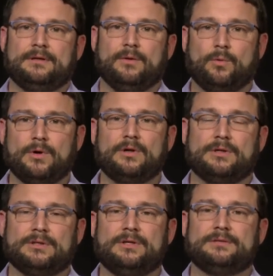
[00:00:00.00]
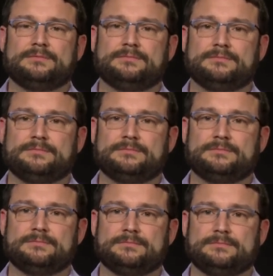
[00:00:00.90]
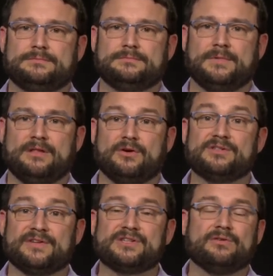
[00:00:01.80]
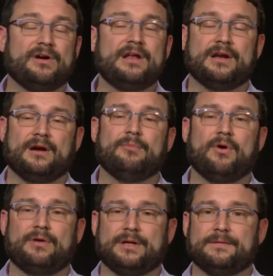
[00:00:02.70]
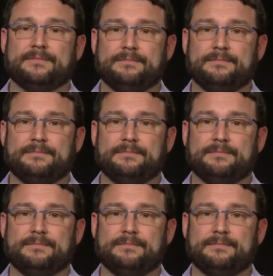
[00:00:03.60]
The world, and those of us who are in it, are broken.